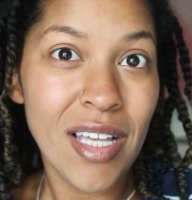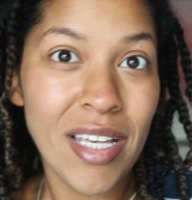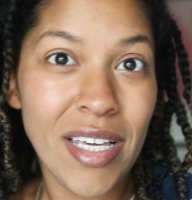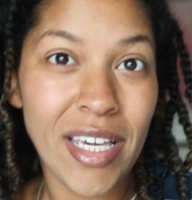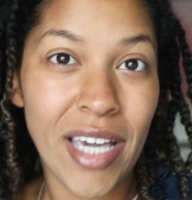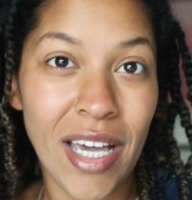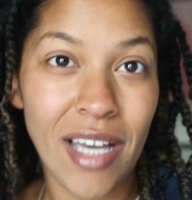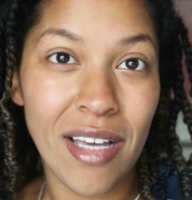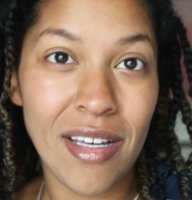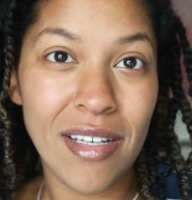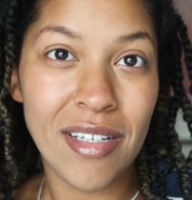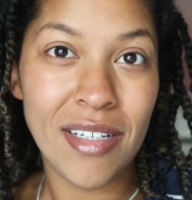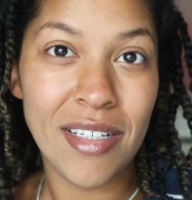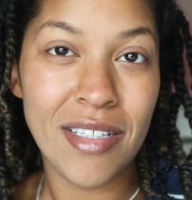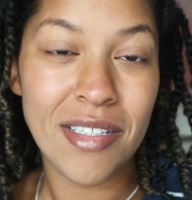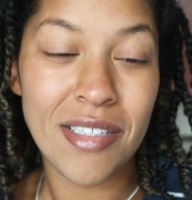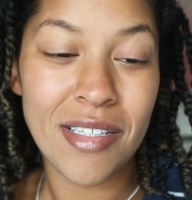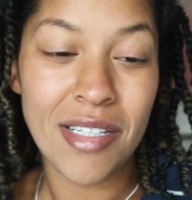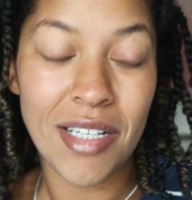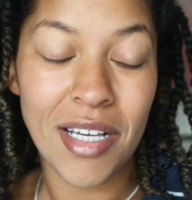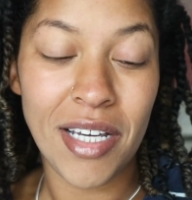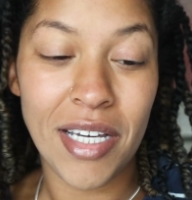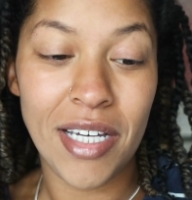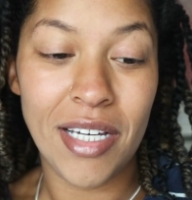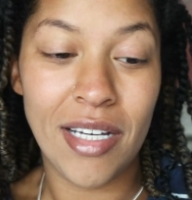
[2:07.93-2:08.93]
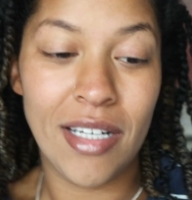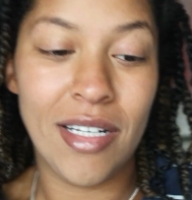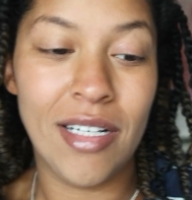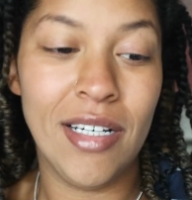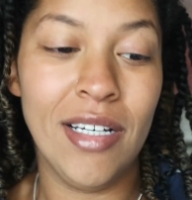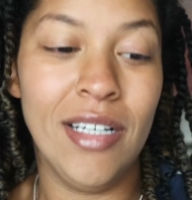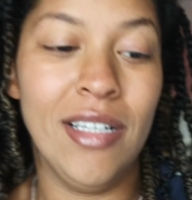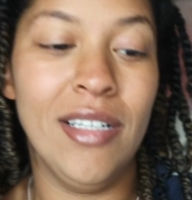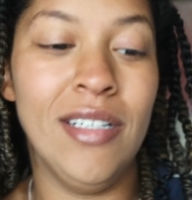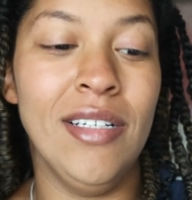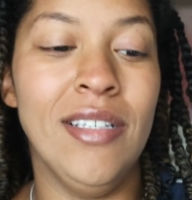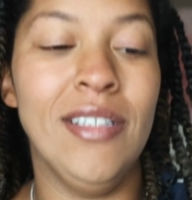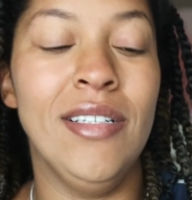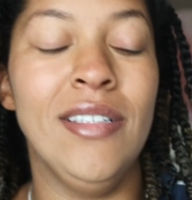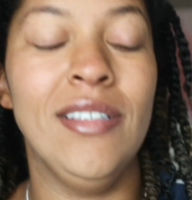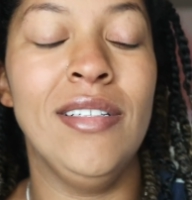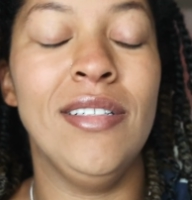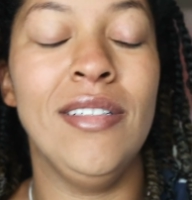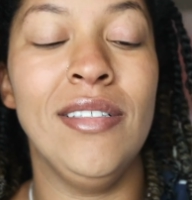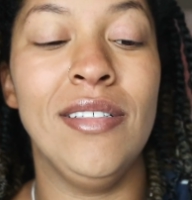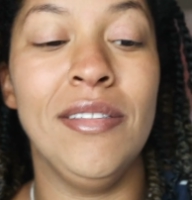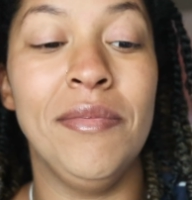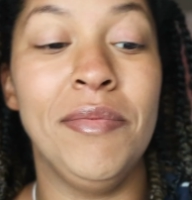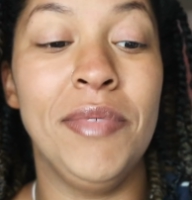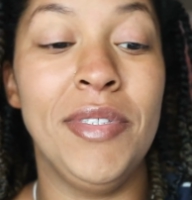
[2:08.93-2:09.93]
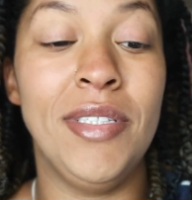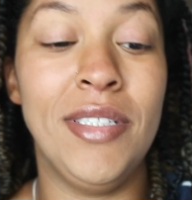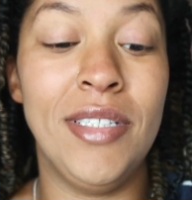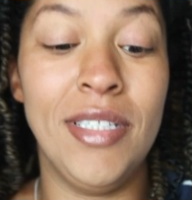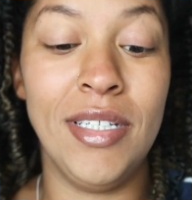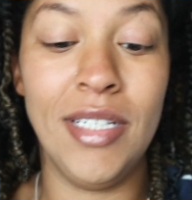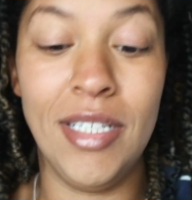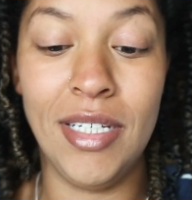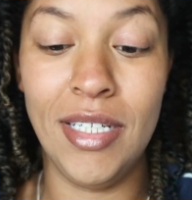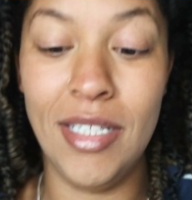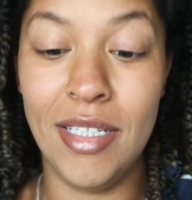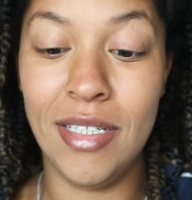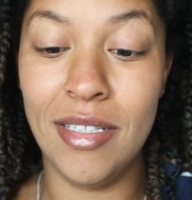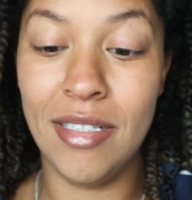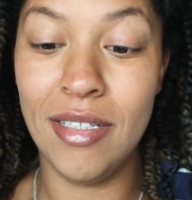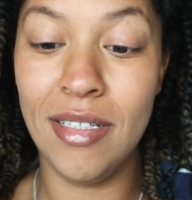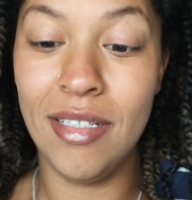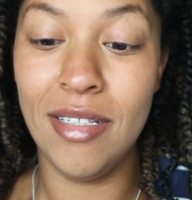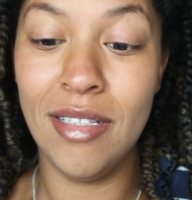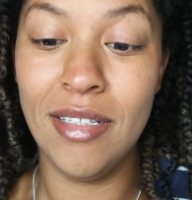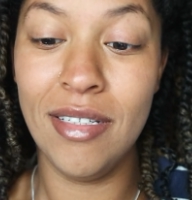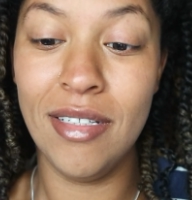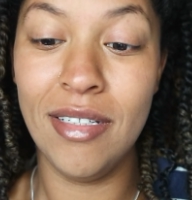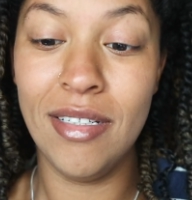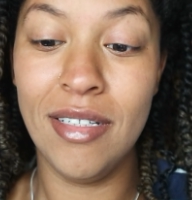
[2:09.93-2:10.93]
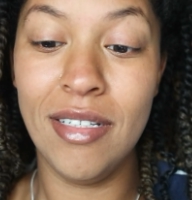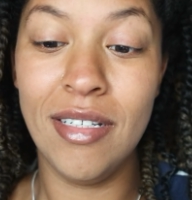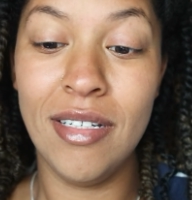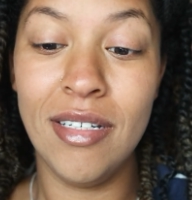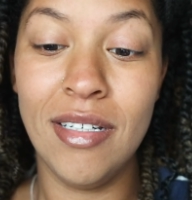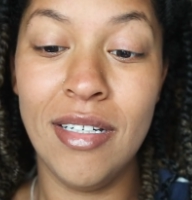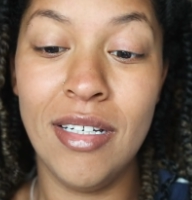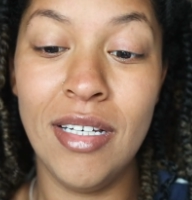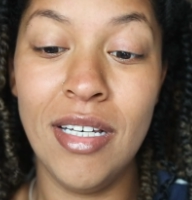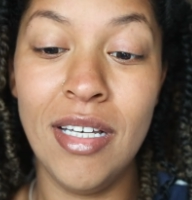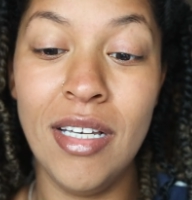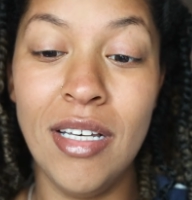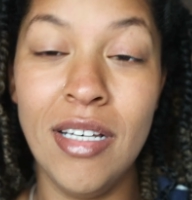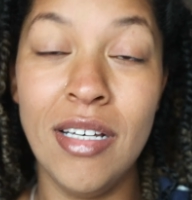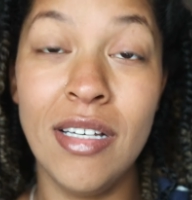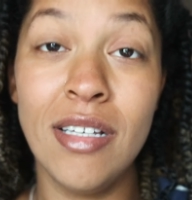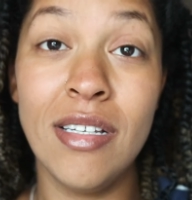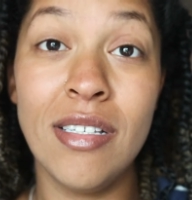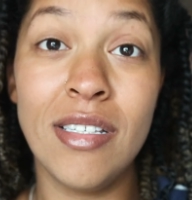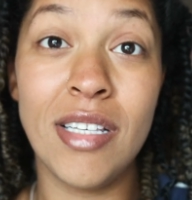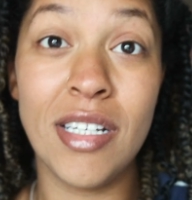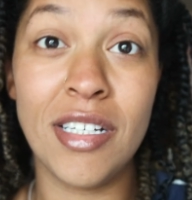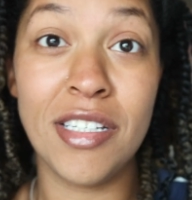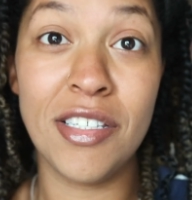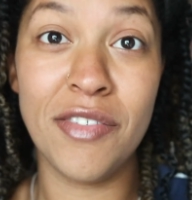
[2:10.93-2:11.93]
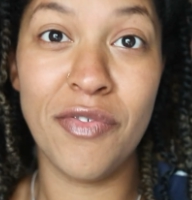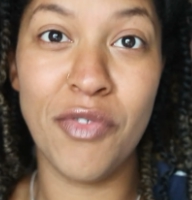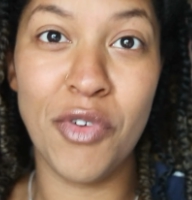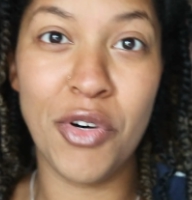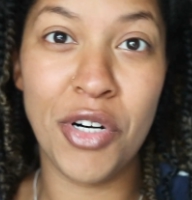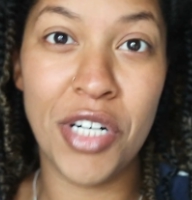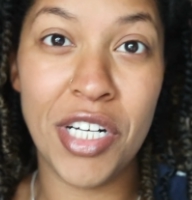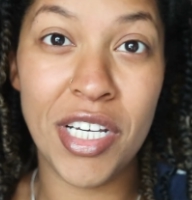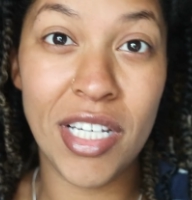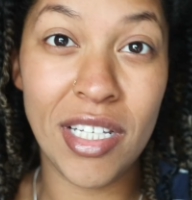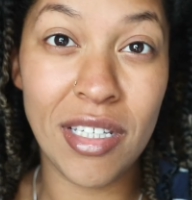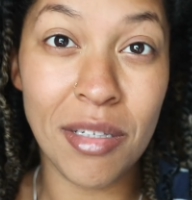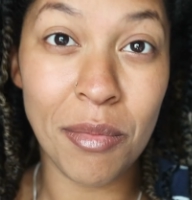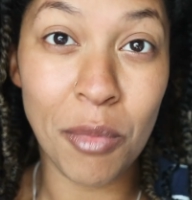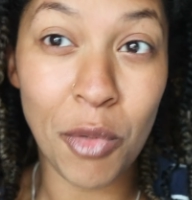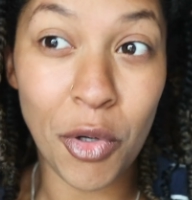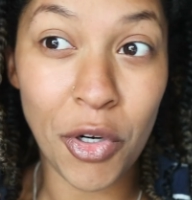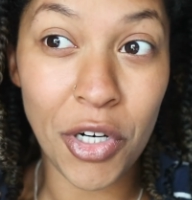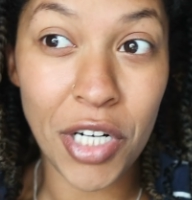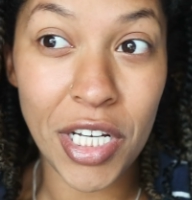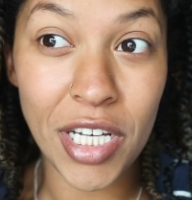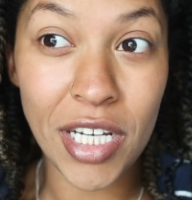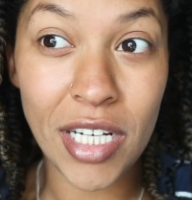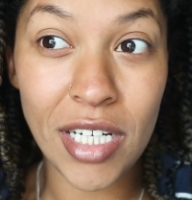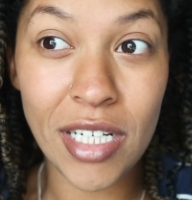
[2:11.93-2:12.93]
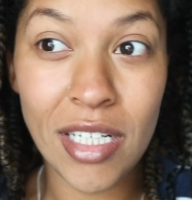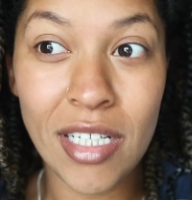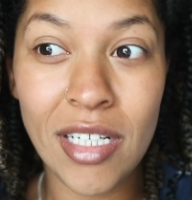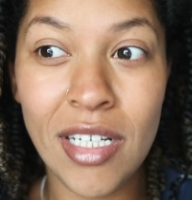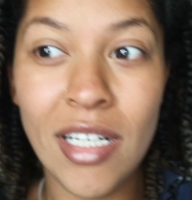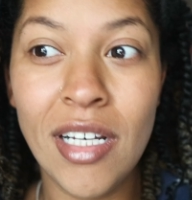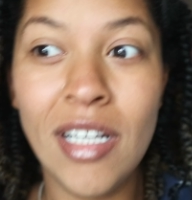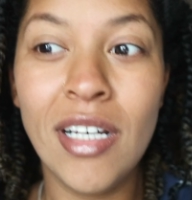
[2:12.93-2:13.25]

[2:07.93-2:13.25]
yeah, it's like, let me see, 6:40 in the morning.